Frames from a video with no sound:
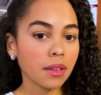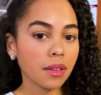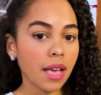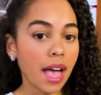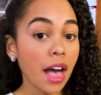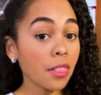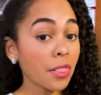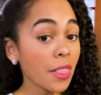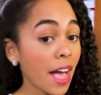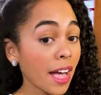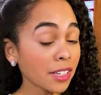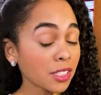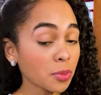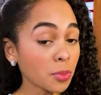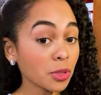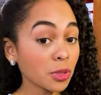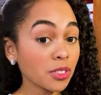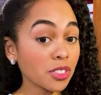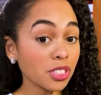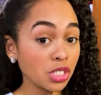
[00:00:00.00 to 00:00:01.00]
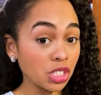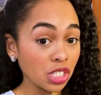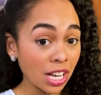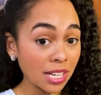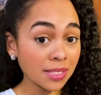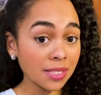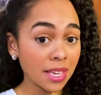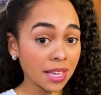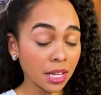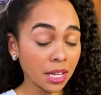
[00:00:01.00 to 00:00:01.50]
Health experts
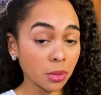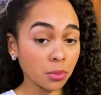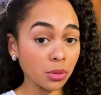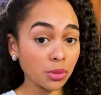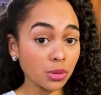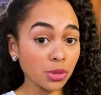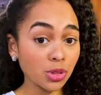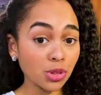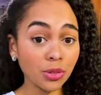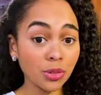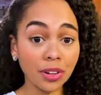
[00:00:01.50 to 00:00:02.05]
suggest getting a booster